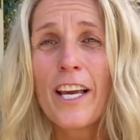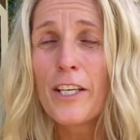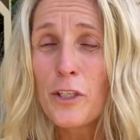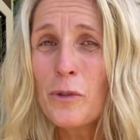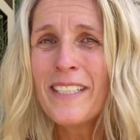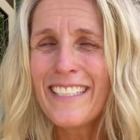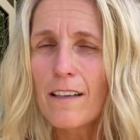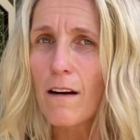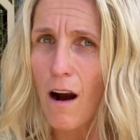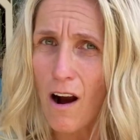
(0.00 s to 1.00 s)
You need a
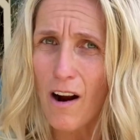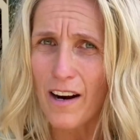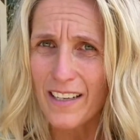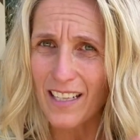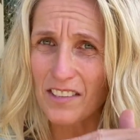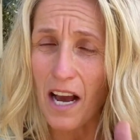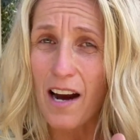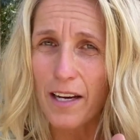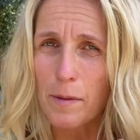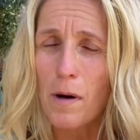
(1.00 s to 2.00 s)
car that's
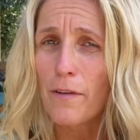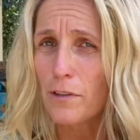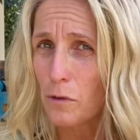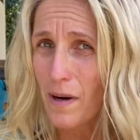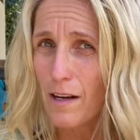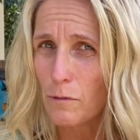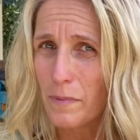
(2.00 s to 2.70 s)
high above the ground,